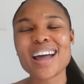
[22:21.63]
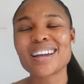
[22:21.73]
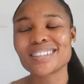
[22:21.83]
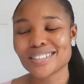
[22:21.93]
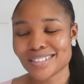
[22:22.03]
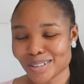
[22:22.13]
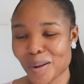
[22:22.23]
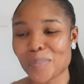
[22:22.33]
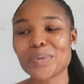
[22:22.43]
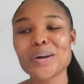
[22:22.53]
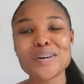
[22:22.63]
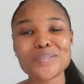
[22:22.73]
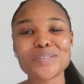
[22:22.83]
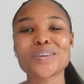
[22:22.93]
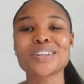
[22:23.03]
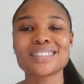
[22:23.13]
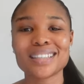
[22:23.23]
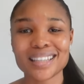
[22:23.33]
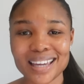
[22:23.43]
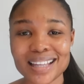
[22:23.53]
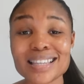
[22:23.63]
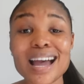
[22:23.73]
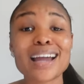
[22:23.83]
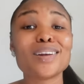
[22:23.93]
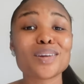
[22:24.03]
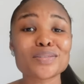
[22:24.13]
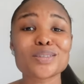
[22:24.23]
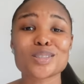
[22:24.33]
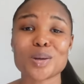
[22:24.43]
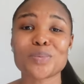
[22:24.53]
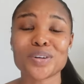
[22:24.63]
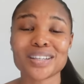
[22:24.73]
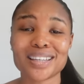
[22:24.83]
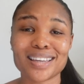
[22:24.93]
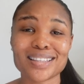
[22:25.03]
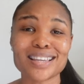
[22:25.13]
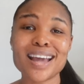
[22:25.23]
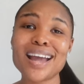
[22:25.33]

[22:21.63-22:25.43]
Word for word: I shop for the kids. I love to shop for the kids.